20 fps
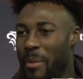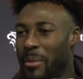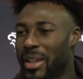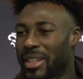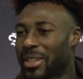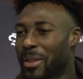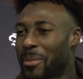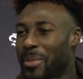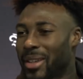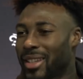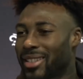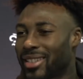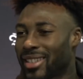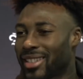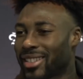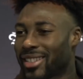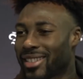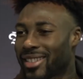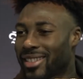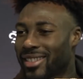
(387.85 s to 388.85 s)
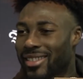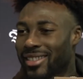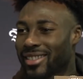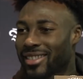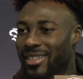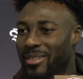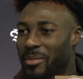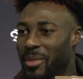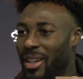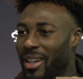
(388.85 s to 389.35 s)
Bits and pieces,
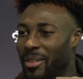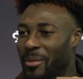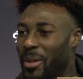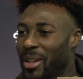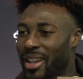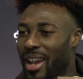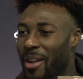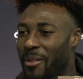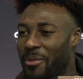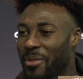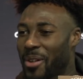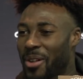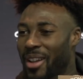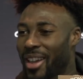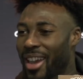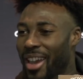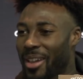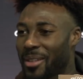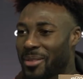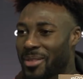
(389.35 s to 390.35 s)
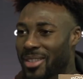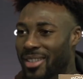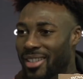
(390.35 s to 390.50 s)
but not full games.